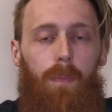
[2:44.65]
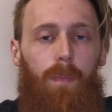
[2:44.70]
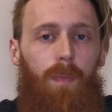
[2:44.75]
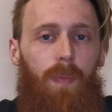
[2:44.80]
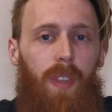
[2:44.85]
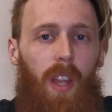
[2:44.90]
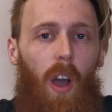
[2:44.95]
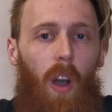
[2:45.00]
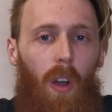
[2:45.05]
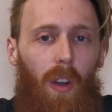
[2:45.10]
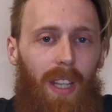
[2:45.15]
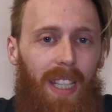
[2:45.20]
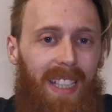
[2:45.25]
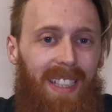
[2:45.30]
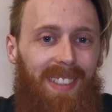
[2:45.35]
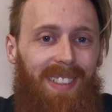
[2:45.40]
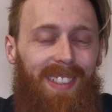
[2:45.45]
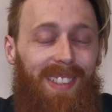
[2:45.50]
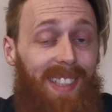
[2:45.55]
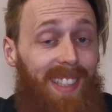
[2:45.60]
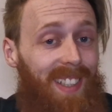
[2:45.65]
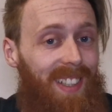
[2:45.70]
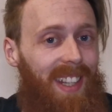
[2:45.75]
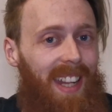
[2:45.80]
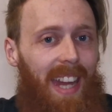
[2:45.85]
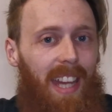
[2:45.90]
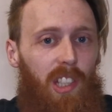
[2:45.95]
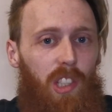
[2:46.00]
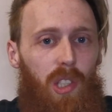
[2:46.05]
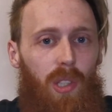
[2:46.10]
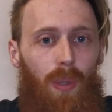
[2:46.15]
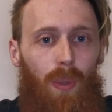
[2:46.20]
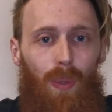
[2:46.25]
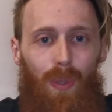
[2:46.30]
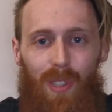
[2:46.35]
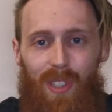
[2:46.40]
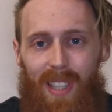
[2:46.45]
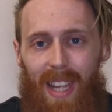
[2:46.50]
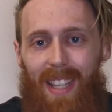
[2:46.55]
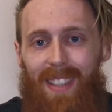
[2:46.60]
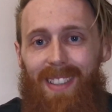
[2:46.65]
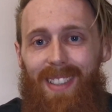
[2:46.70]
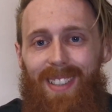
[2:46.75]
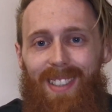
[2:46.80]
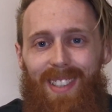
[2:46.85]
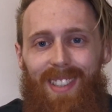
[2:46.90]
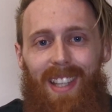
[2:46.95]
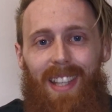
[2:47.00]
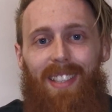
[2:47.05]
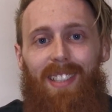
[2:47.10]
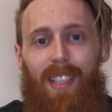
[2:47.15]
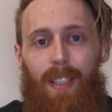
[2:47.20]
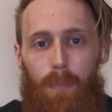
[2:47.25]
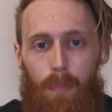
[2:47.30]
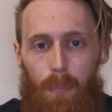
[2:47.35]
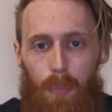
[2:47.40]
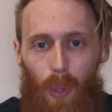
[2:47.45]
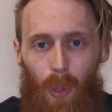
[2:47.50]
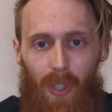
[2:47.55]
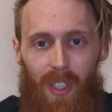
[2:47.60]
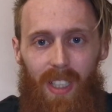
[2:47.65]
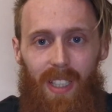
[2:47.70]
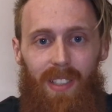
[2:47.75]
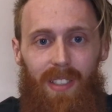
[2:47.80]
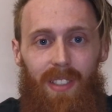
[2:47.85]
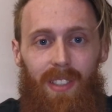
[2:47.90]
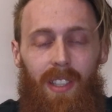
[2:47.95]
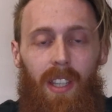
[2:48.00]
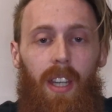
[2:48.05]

are international standard setting bodies